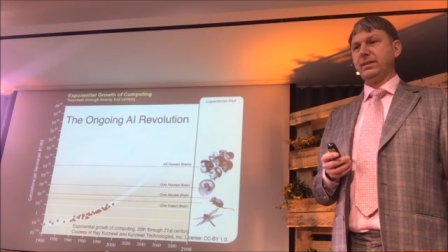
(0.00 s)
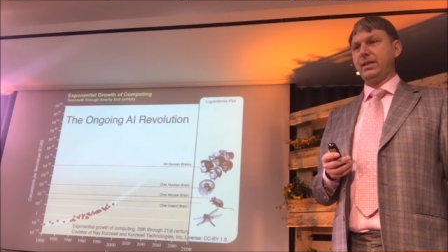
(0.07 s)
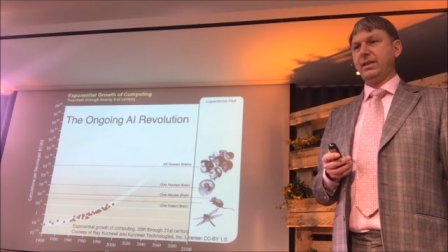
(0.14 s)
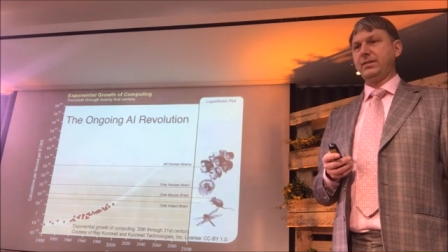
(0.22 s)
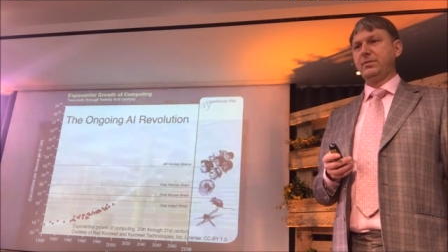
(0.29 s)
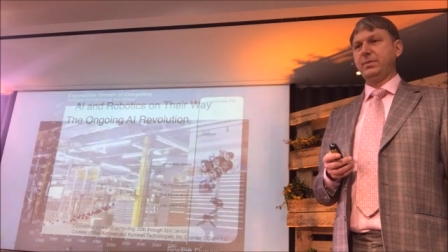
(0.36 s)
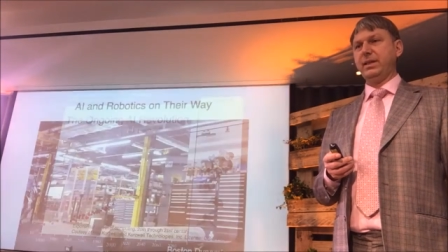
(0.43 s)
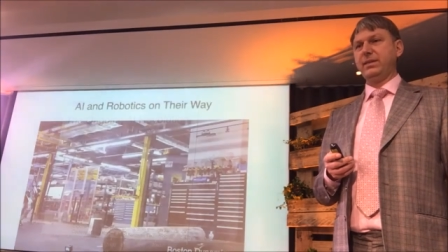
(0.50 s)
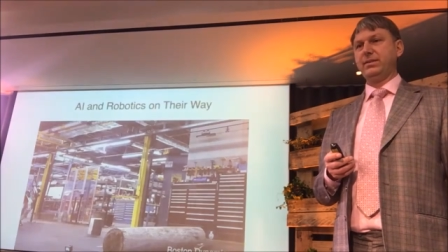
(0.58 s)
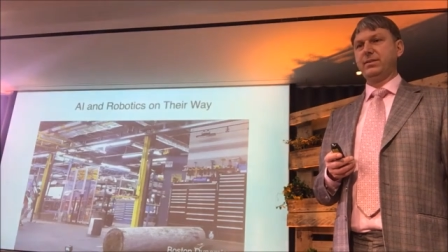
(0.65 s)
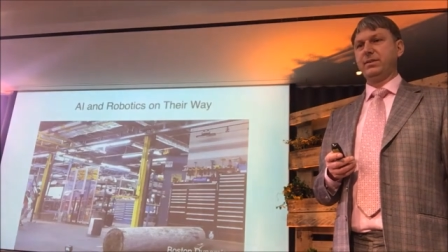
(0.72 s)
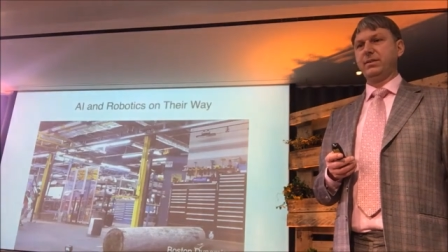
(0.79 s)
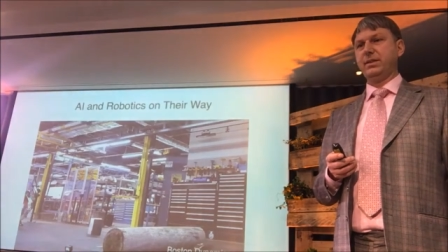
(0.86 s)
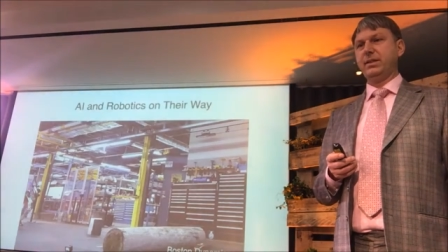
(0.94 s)
And that's
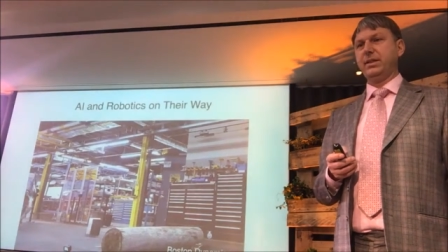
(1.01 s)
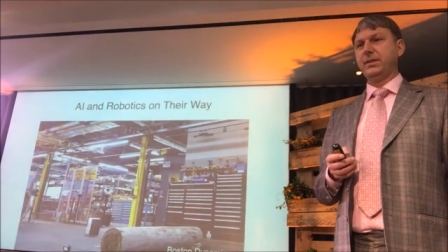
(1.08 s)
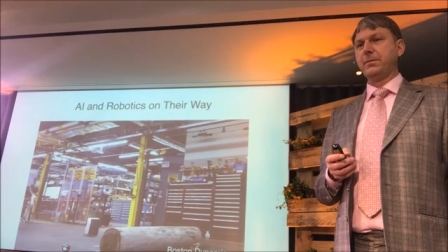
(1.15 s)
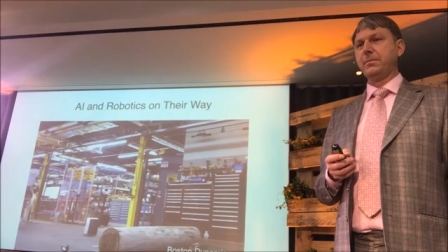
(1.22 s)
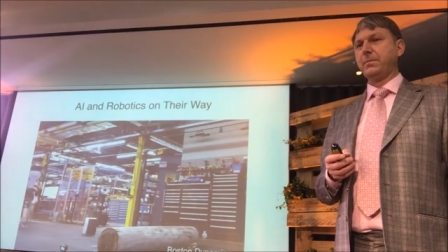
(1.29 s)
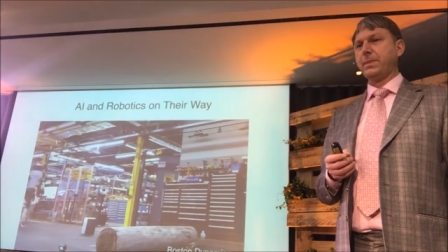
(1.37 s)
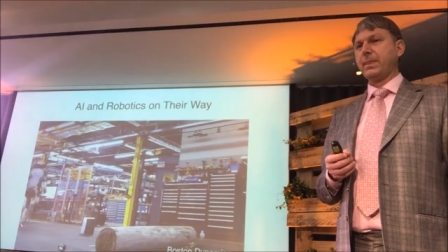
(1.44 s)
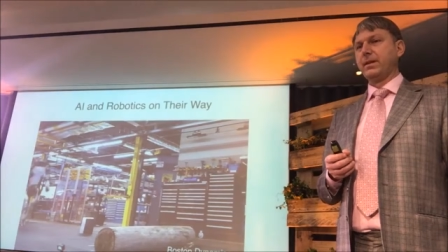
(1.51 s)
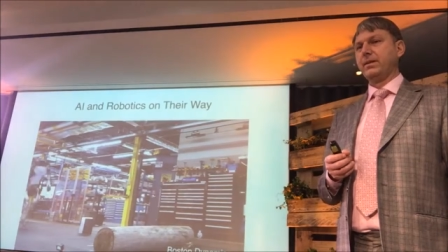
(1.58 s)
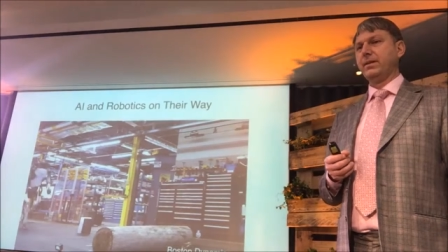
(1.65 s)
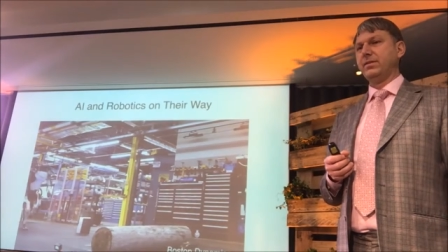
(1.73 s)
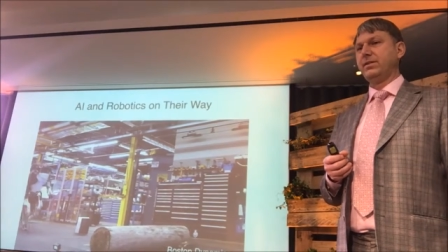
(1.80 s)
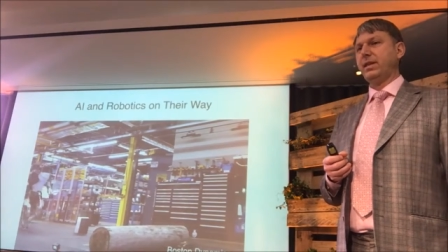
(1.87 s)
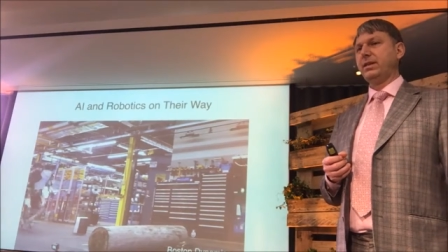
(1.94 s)
basically
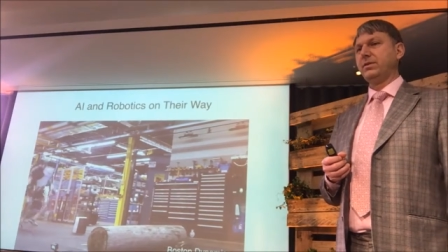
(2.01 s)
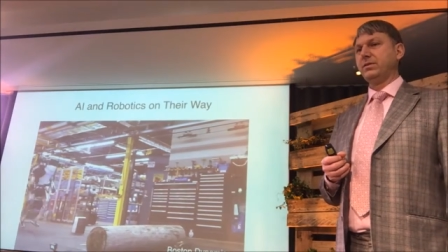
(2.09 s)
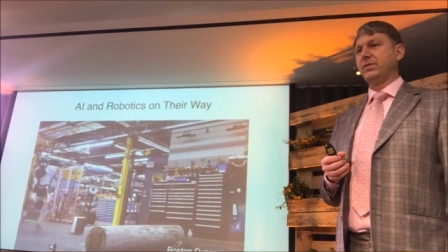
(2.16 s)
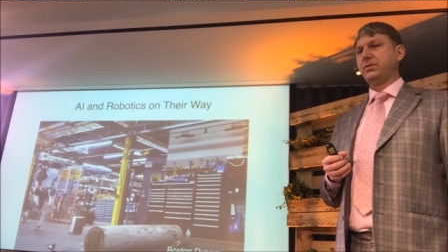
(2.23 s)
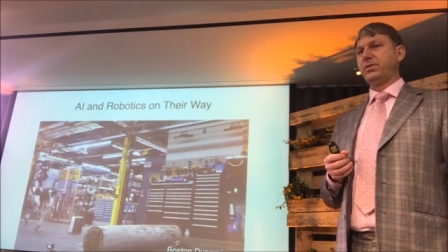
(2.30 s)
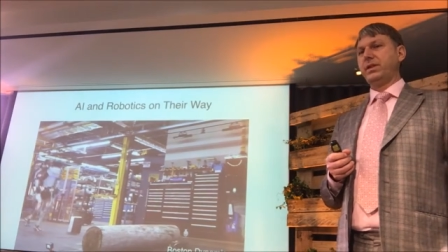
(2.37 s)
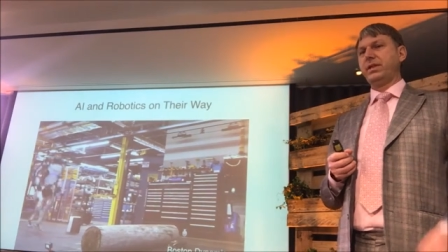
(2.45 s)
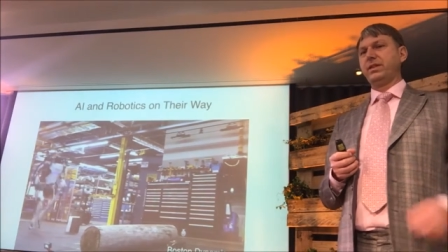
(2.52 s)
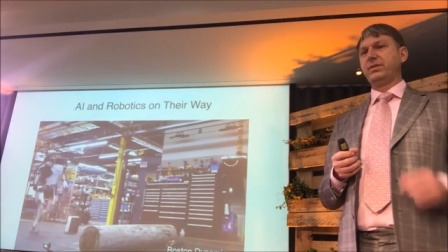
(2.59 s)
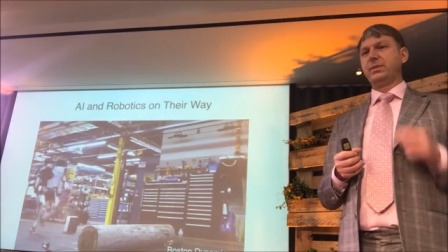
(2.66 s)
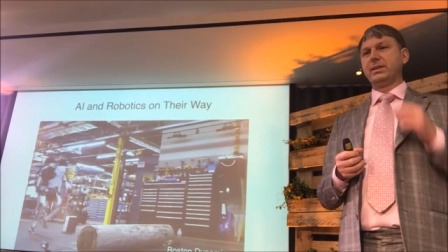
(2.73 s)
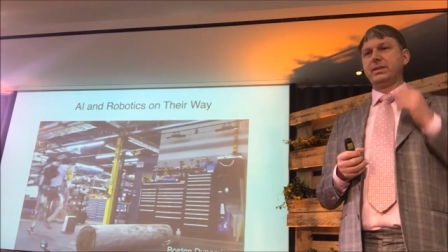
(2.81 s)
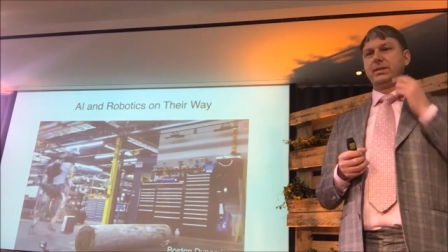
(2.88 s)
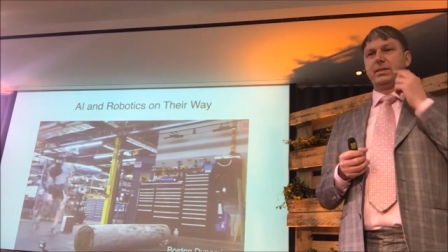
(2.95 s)
the state of
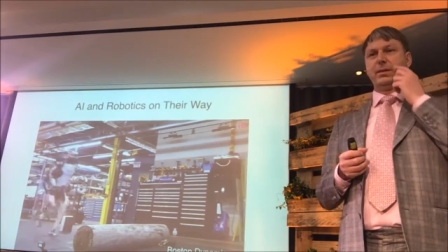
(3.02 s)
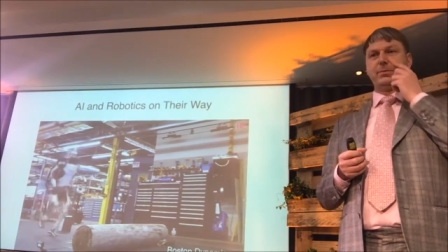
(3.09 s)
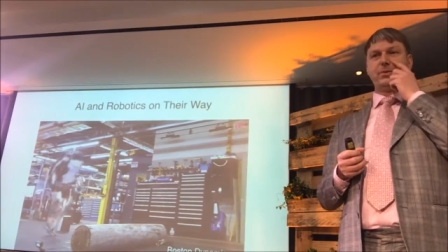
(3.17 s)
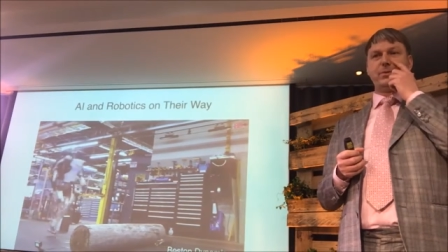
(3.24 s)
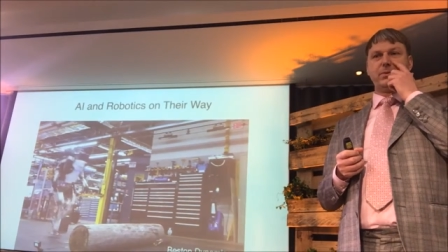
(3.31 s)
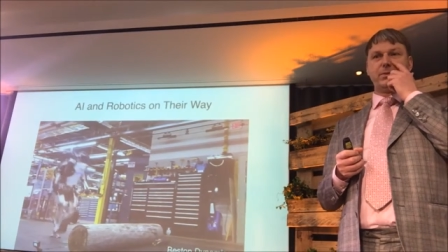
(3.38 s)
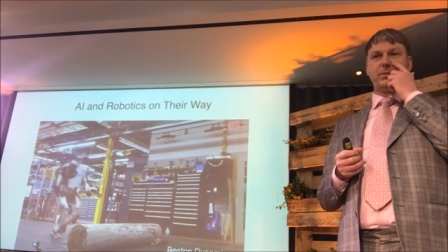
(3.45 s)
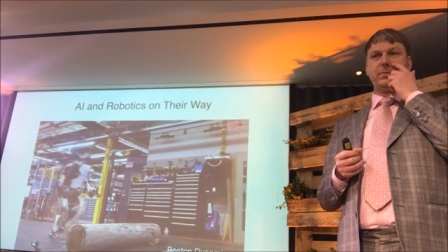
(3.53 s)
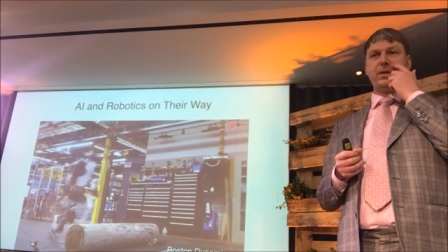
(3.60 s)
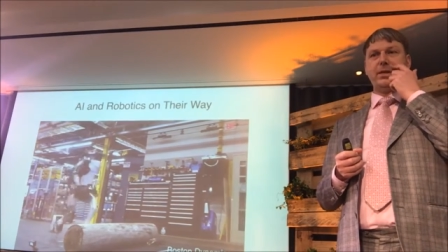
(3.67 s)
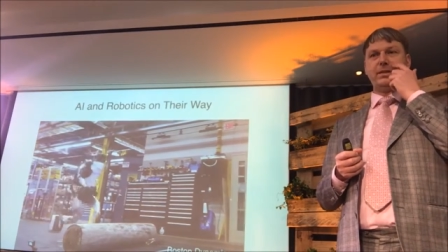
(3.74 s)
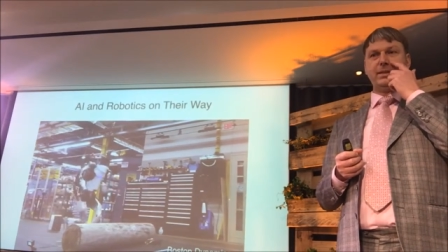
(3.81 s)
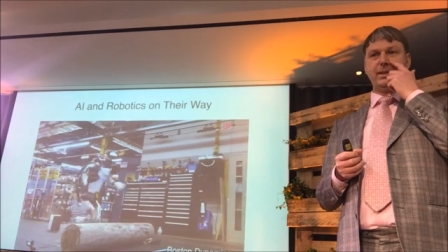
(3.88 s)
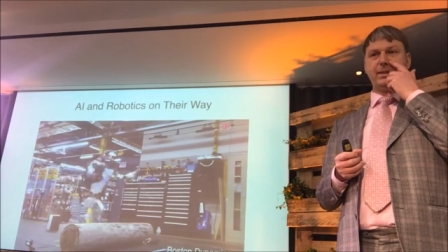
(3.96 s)
affairs when it comes to
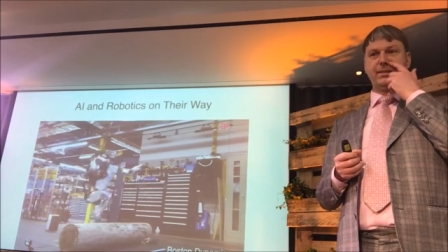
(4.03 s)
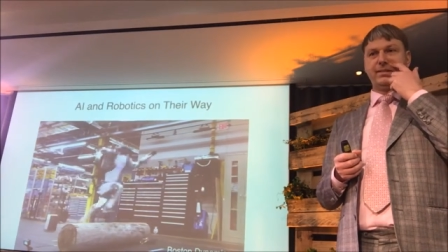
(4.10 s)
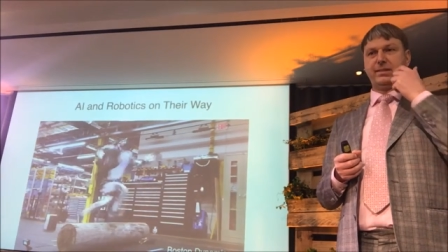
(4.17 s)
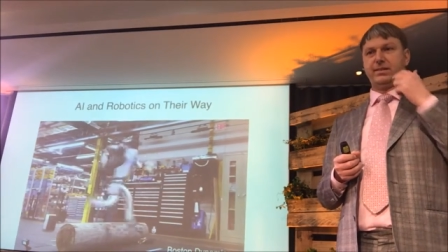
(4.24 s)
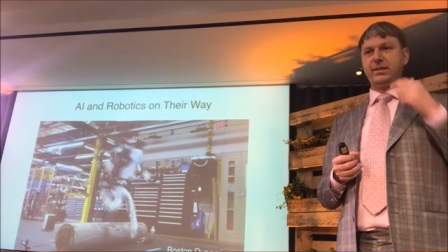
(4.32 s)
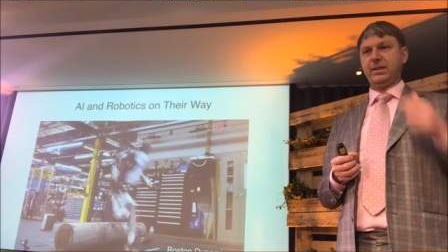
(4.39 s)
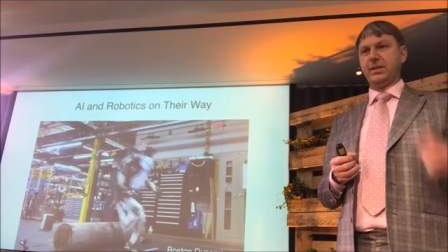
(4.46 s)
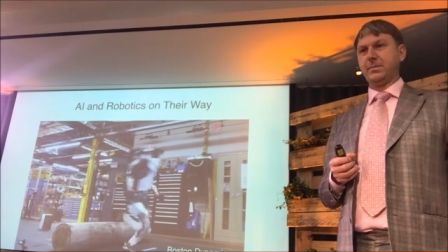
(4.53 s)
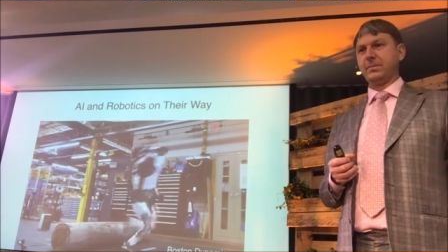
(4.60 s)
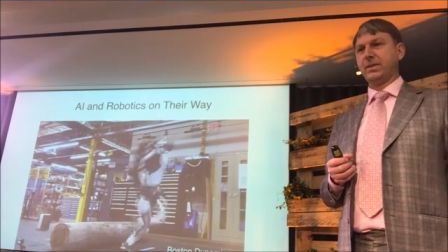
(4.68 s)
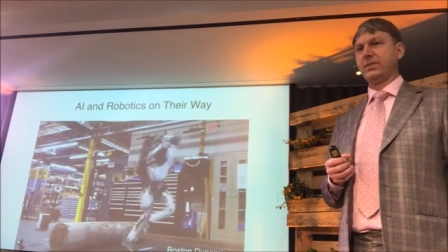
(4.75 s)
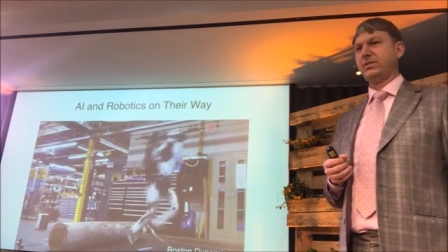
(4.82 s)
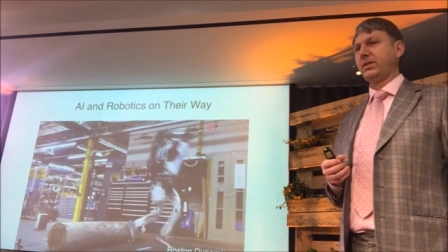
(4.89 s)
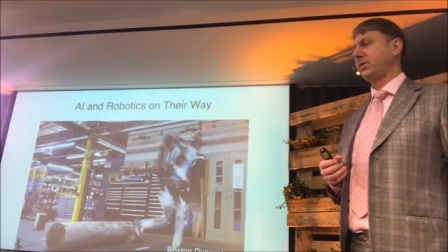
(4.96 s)
robotics.
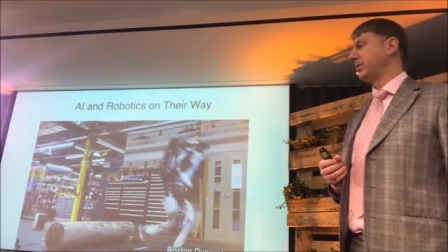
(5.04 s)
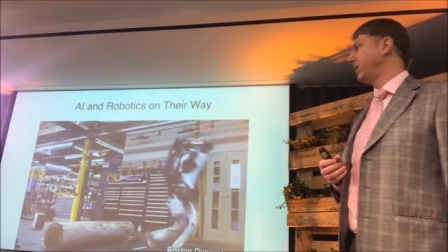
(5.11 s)
Um, so